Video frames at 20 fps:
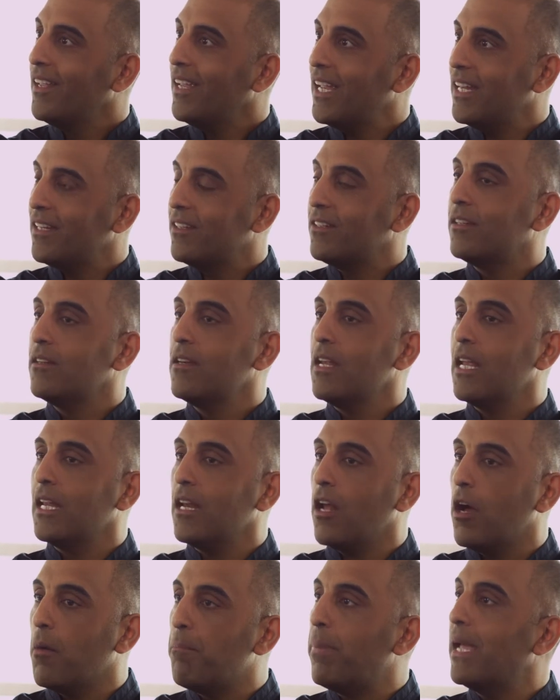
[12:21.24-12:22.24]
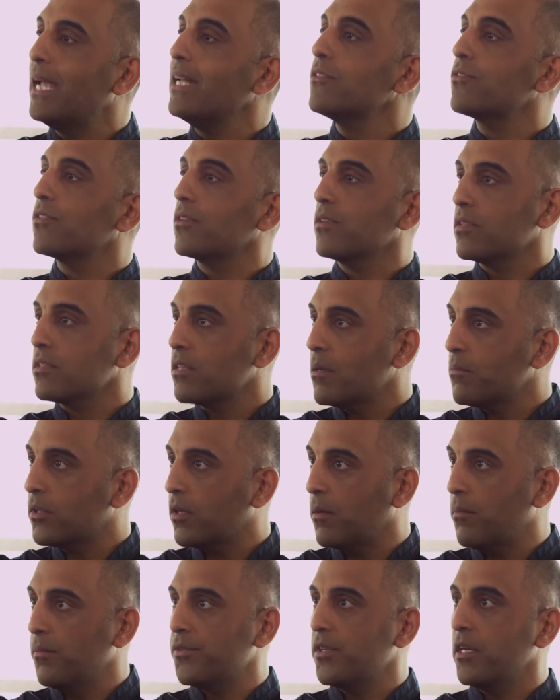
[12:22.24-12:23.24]
It abates
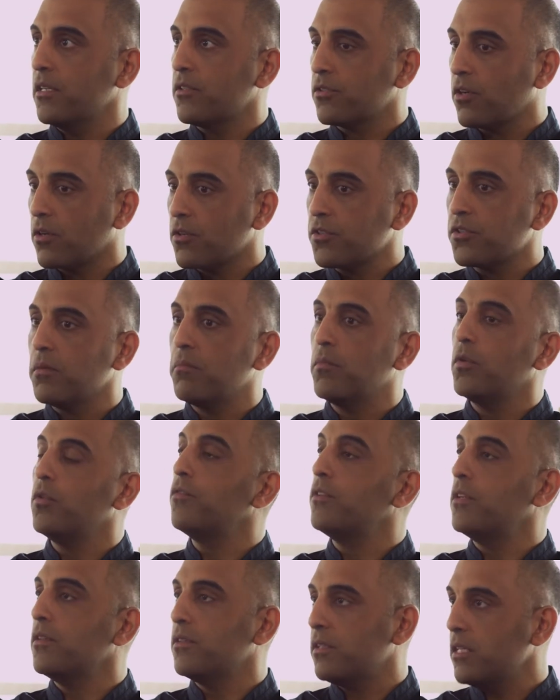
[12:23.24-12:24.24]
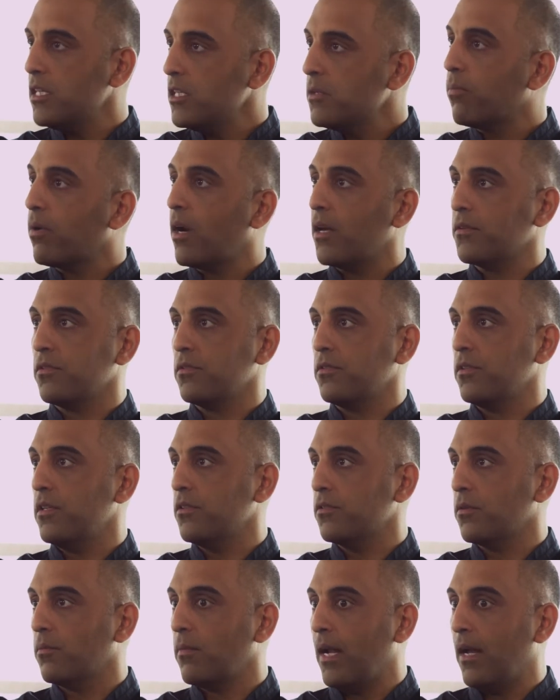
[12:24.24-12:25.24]
symptoms. It starts to move disease
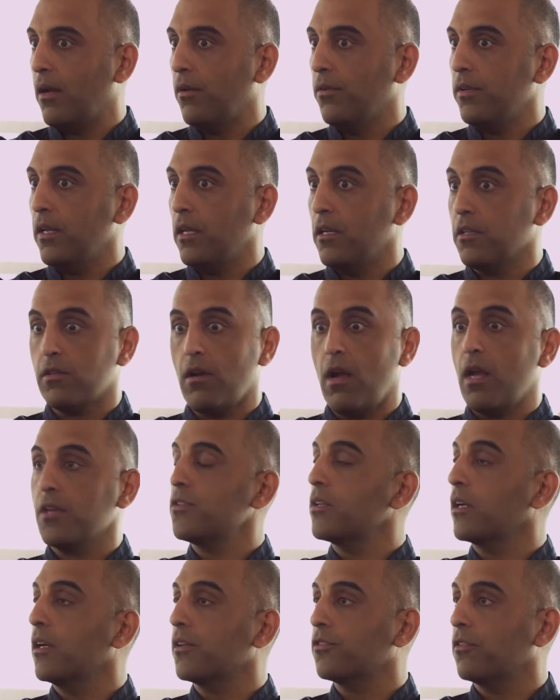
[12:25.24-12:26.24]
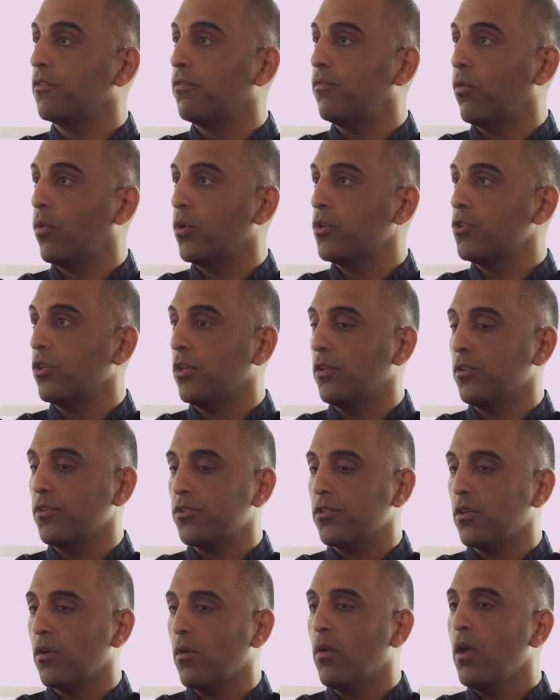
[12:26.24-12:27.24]
processes around, and it's costing us a fortune.
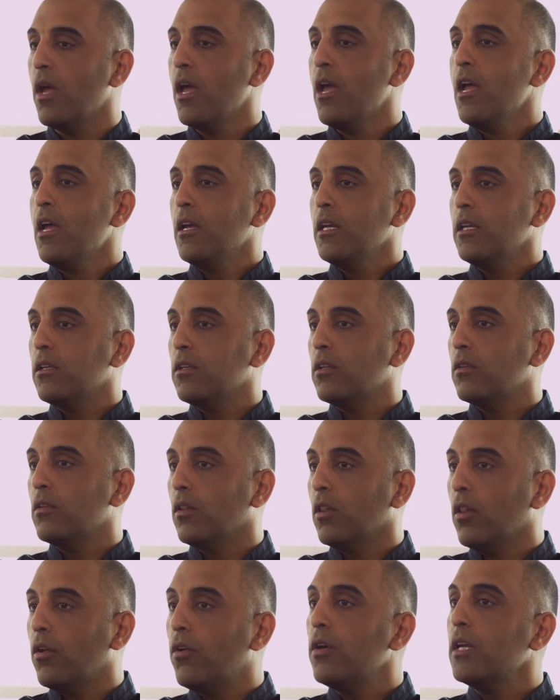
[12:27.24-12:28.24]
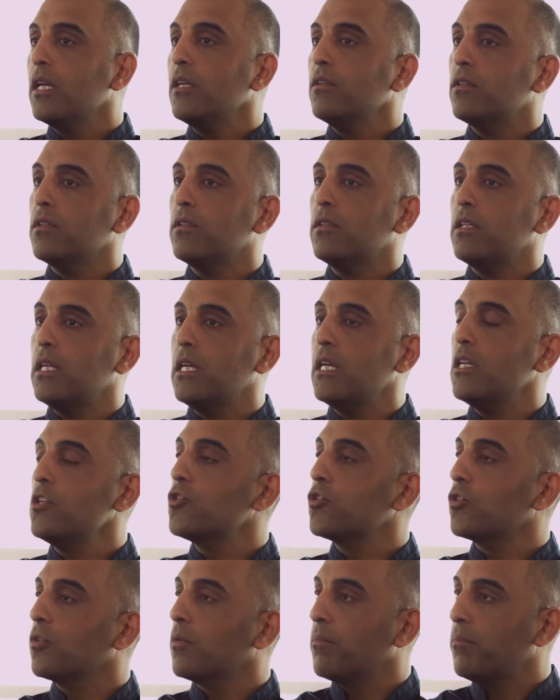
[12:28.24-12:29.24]
So learning to
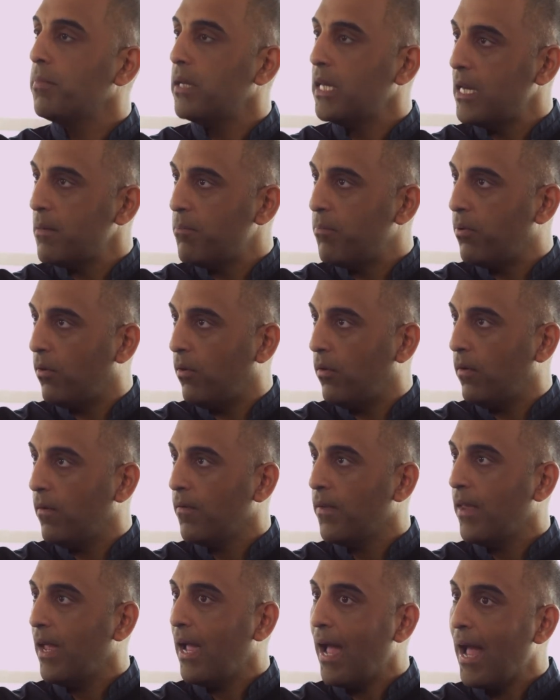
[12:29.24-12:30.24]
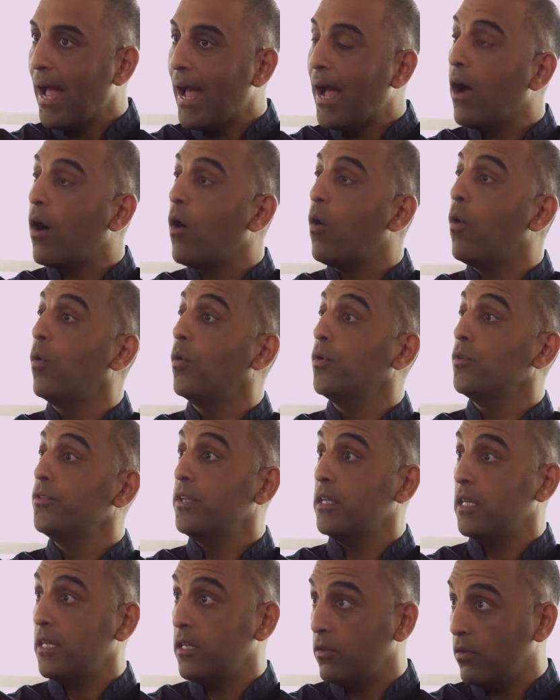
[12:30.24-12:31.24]
teach people how
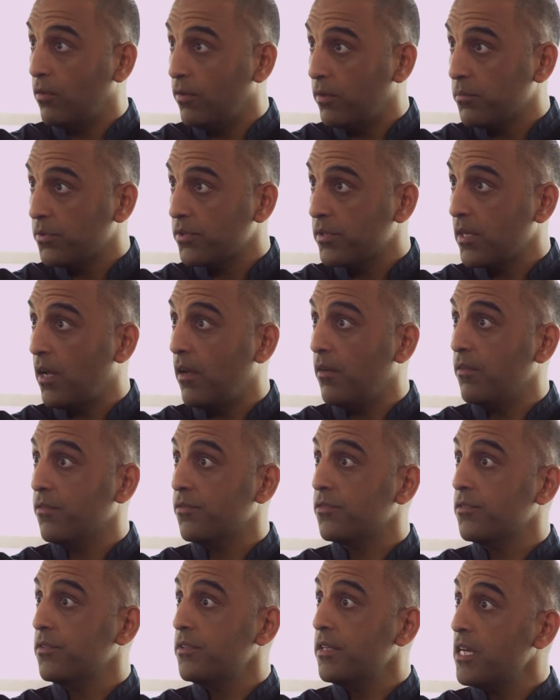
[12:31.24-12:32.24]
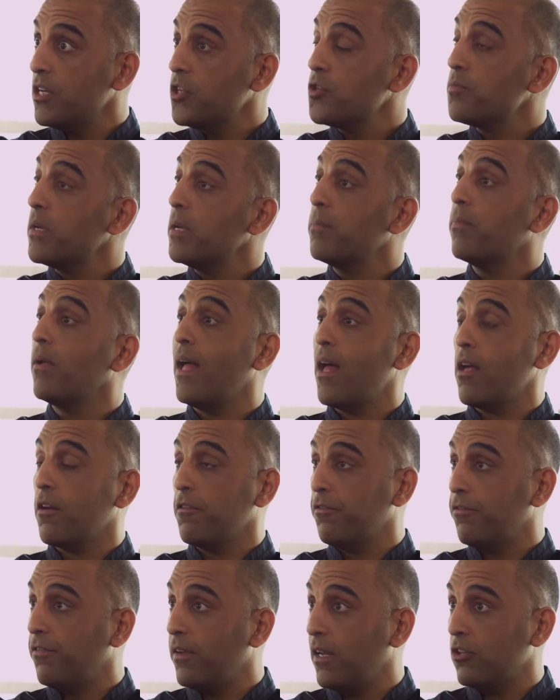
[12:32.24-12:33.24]
to heal themselves, teach people how to
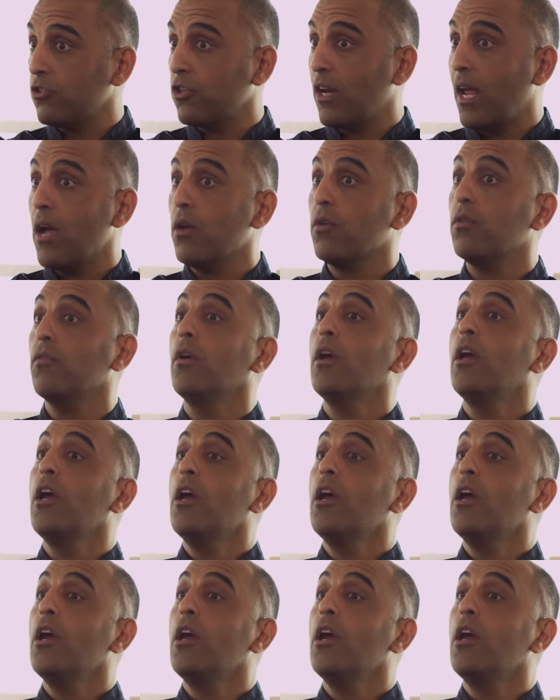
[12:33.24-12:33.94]
fish, how to